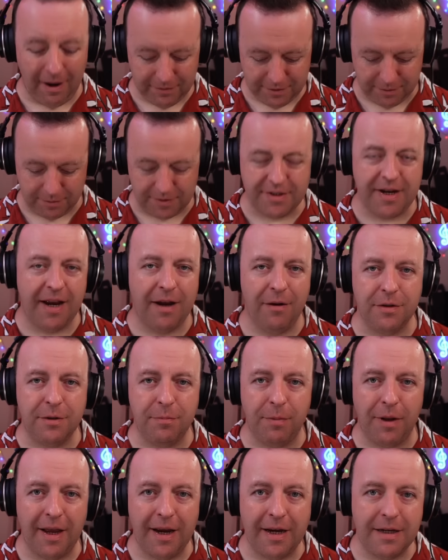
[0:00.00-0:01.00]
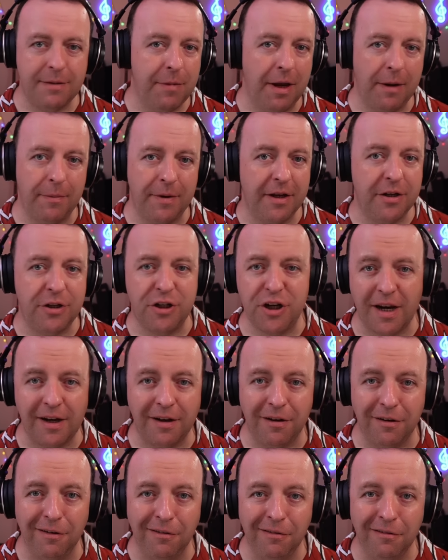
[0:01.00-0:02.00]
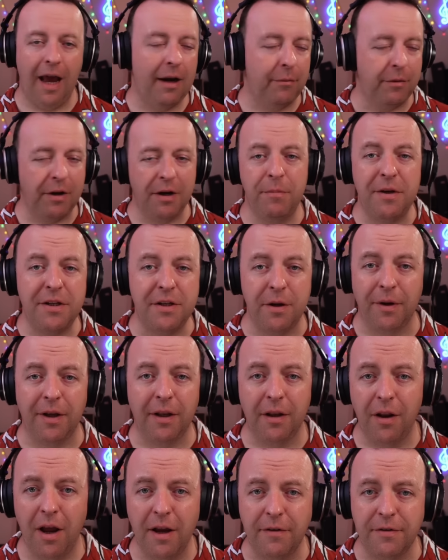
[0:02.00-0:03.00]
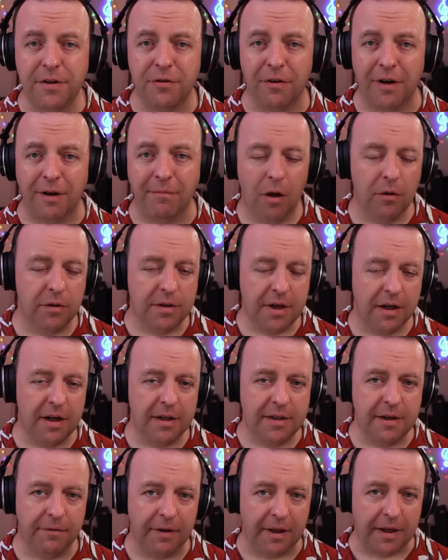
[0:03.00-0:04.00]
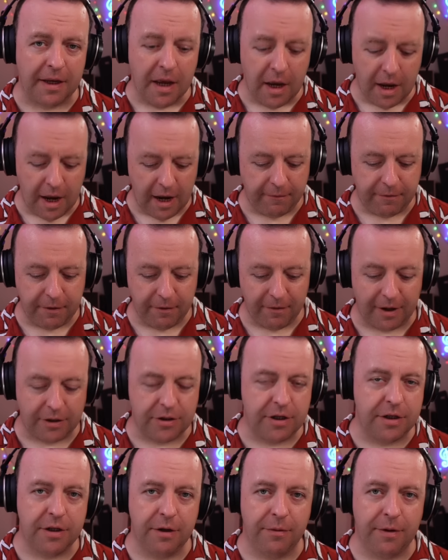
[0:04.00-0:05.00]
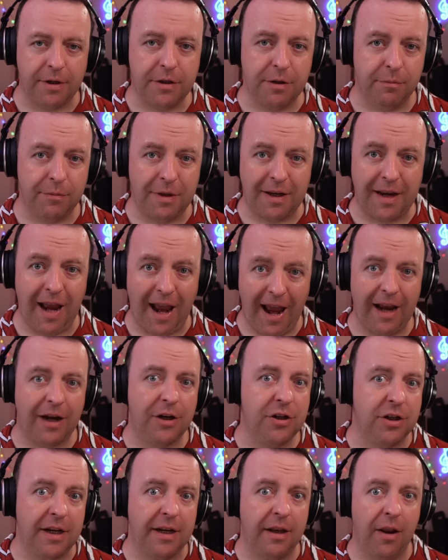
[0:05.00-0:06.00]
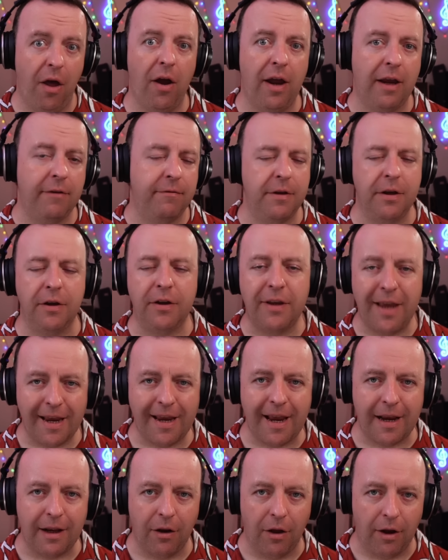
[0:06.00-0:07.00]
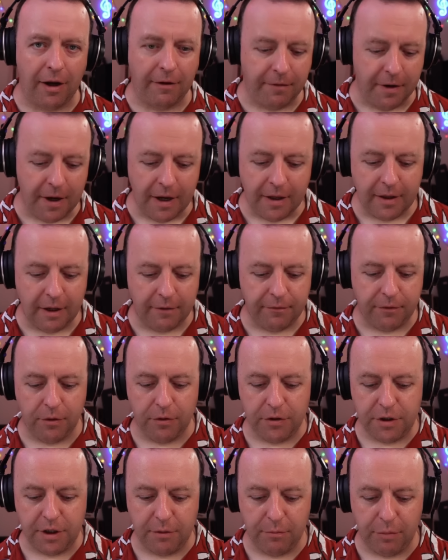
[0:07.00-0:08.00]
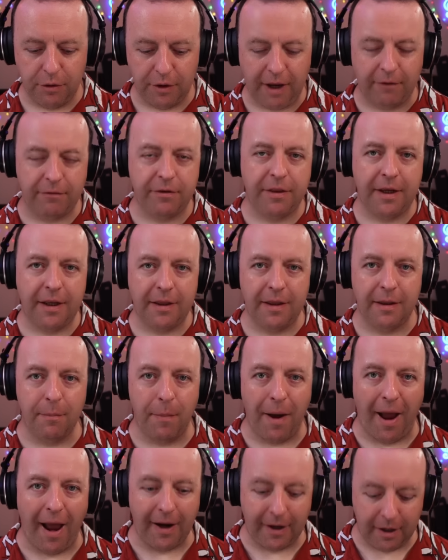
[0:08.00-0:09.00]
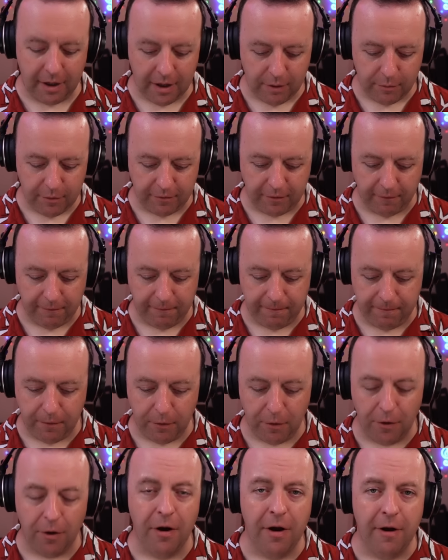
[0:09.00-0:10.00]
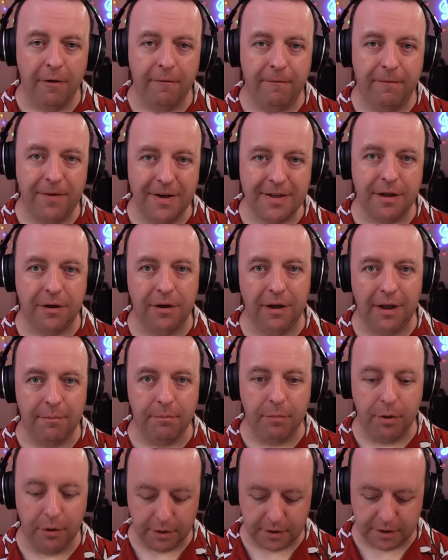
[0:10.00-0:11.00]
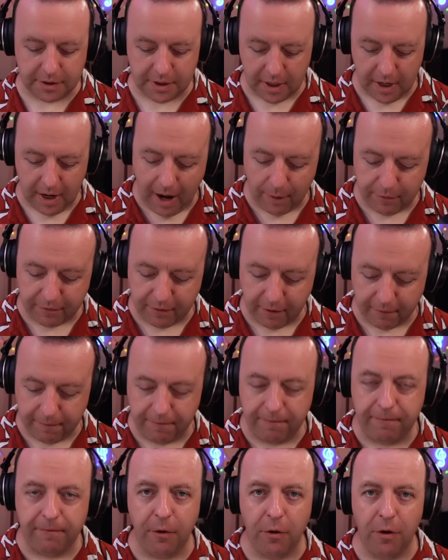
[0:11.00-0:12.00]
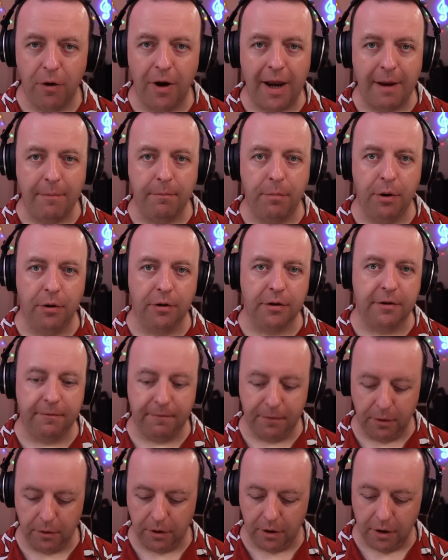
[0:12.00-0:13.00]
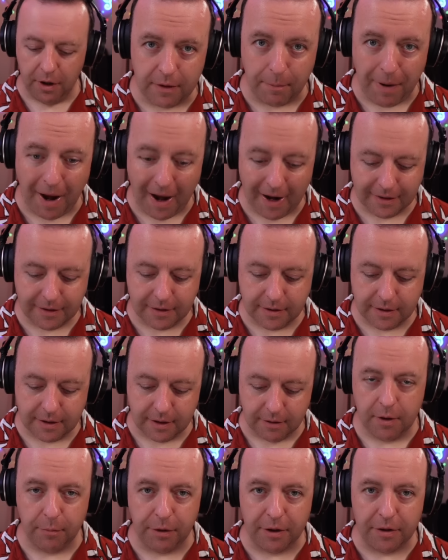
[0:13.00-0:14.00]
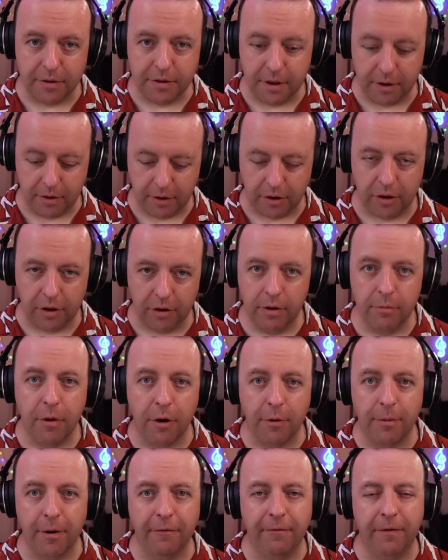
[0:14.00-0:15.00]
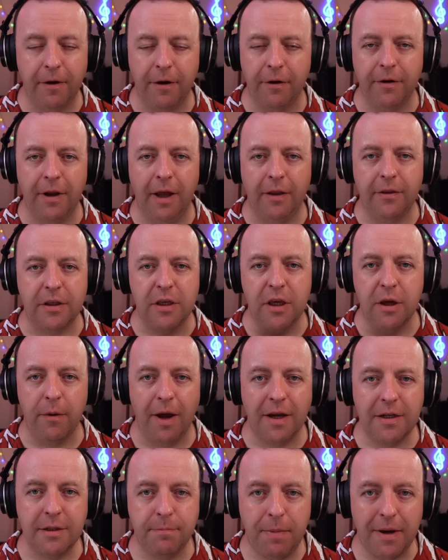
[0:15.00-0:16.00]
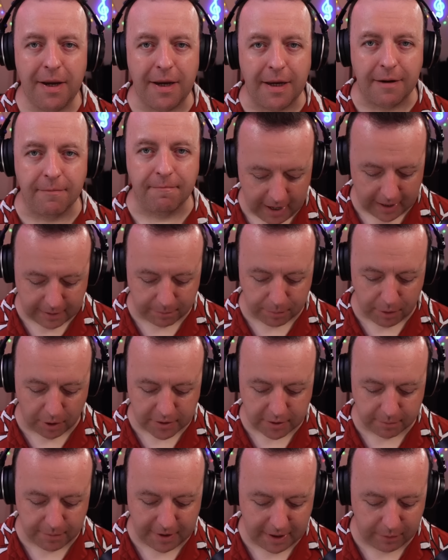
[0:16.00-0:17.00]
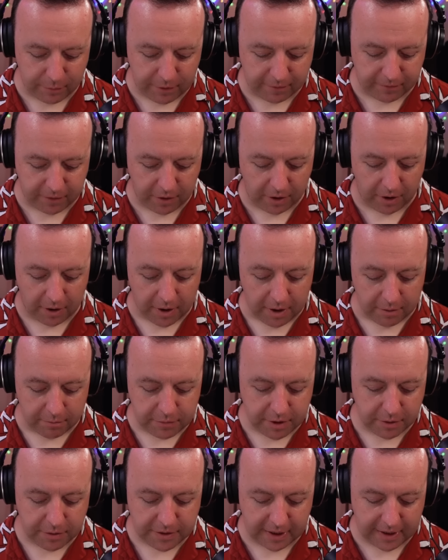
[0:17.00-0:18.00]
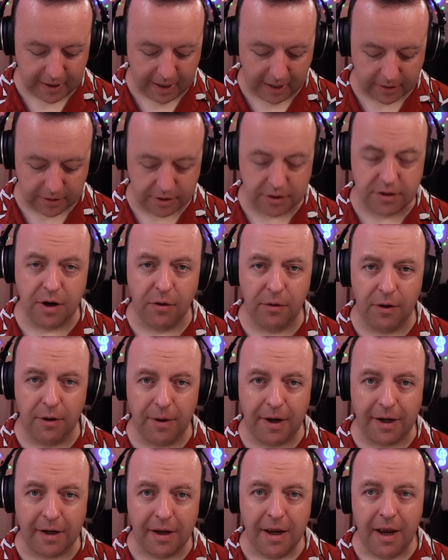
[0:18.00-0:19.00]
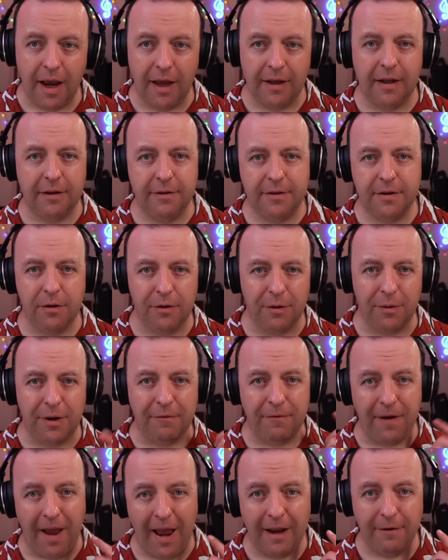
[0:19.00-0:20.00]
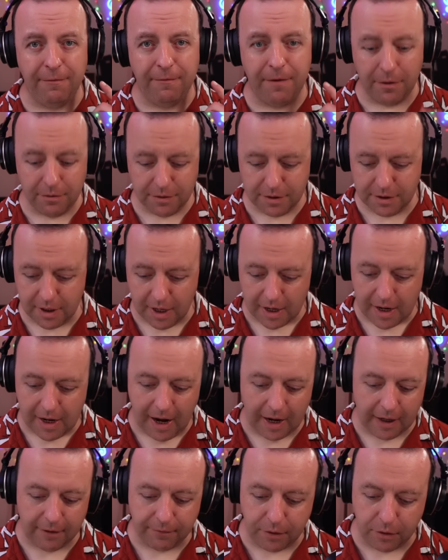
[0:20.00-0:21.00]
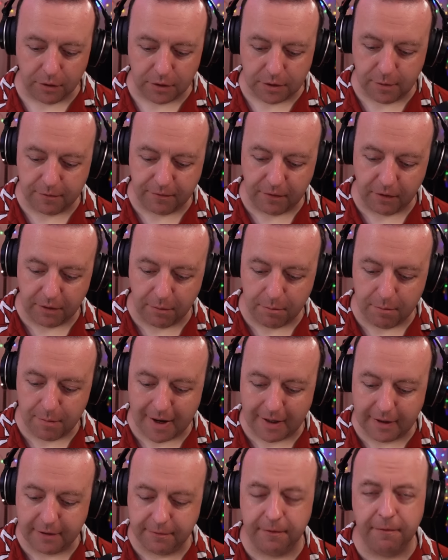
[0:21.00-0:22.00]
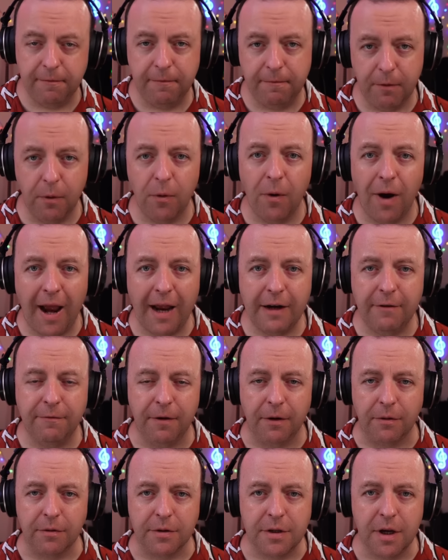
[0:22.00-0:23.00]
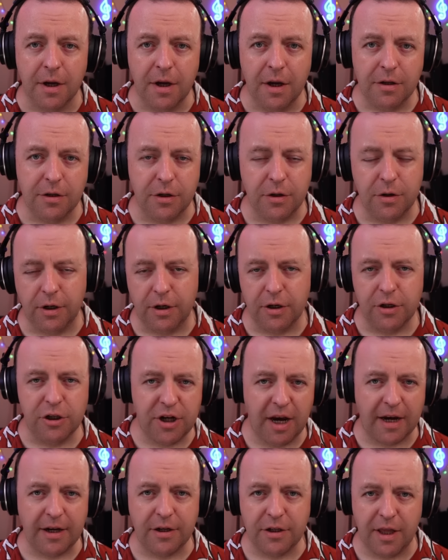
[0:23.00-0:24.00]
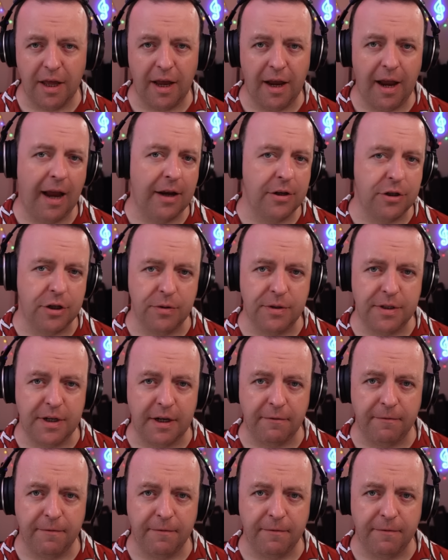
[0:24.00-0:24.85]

have some sounds played, maybe a jingle, and I'm gonna be doing a live stream. Alternatively, if you're actually doing something actually live and you're gigging live, then of course you can plug everything in the back. We've got four physical inputs, and we've got four inputs for the pads, the Bluetooth, the mobile phone, and the U S B. At the bottom here, we've got muting and soloing, and that's soloing for headphones. And of course, we've got the mix for four headphones, so you can change that as you see